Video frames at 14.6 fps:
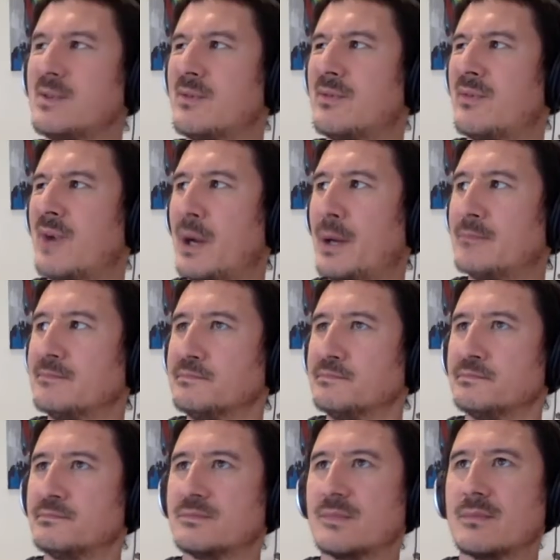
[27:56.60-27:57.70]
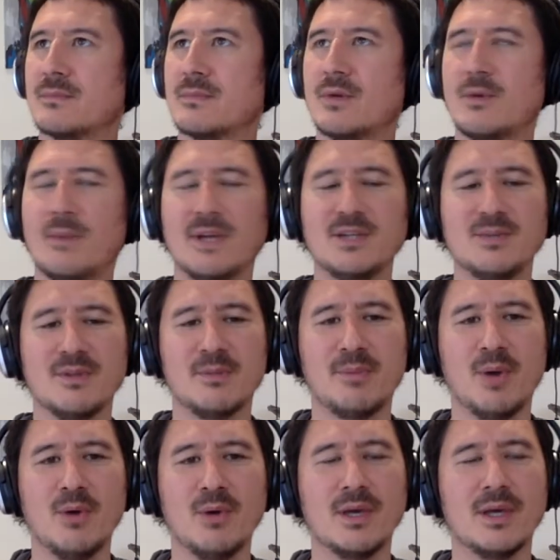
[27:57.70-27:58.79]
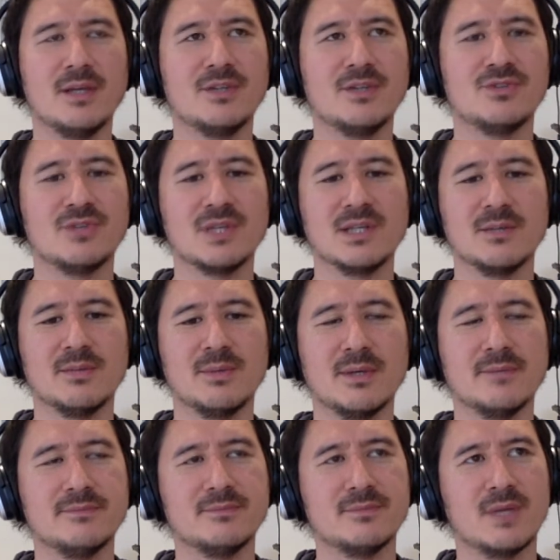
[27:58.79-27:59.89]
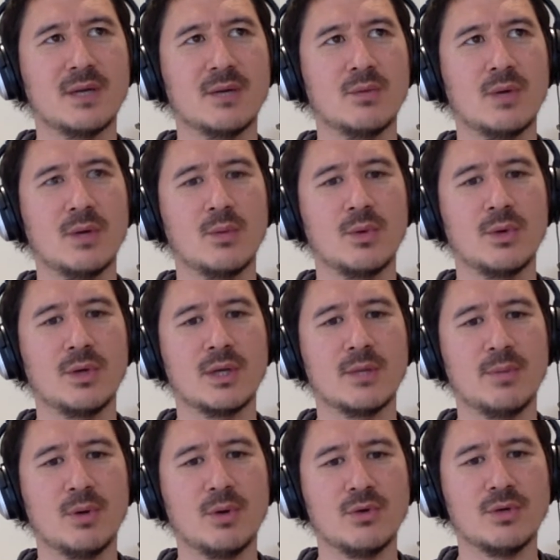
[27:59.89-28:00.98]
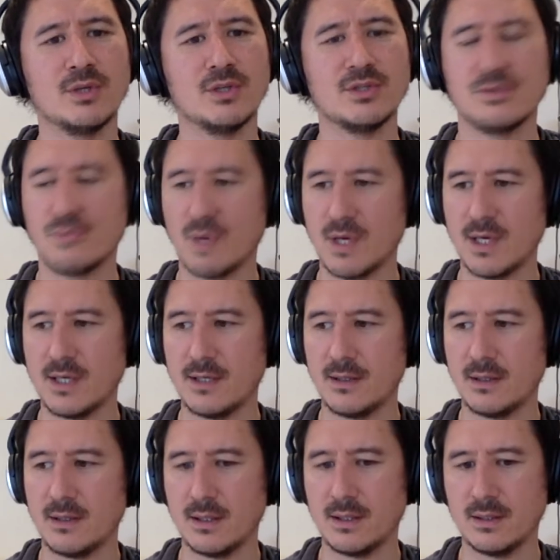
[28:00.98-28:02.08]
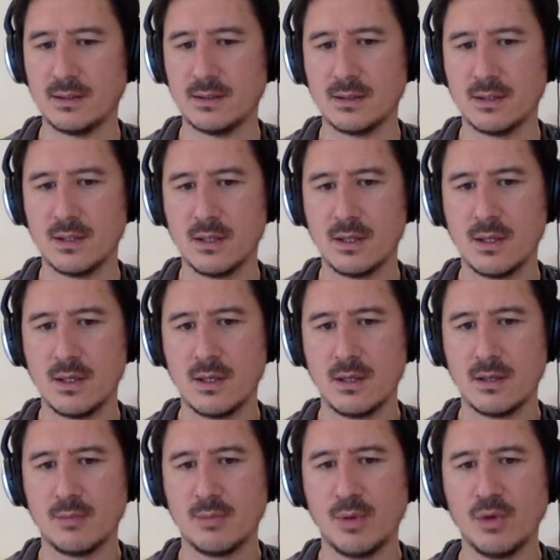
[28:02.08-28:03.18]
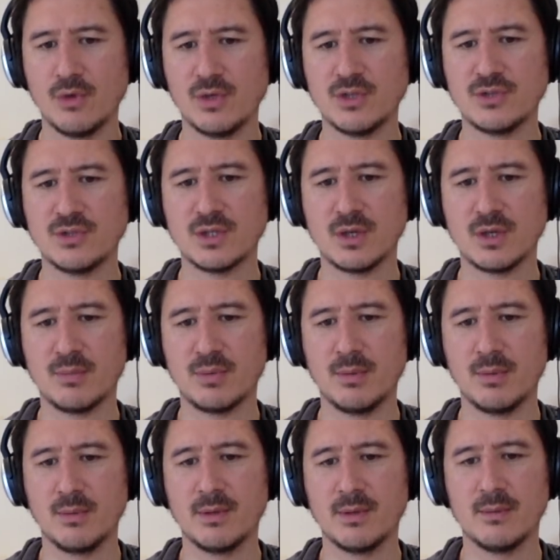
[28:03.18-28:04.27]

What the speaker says: of the poker industry a little bit. I work in the poker industry writing, and the poker industry's got a problem at the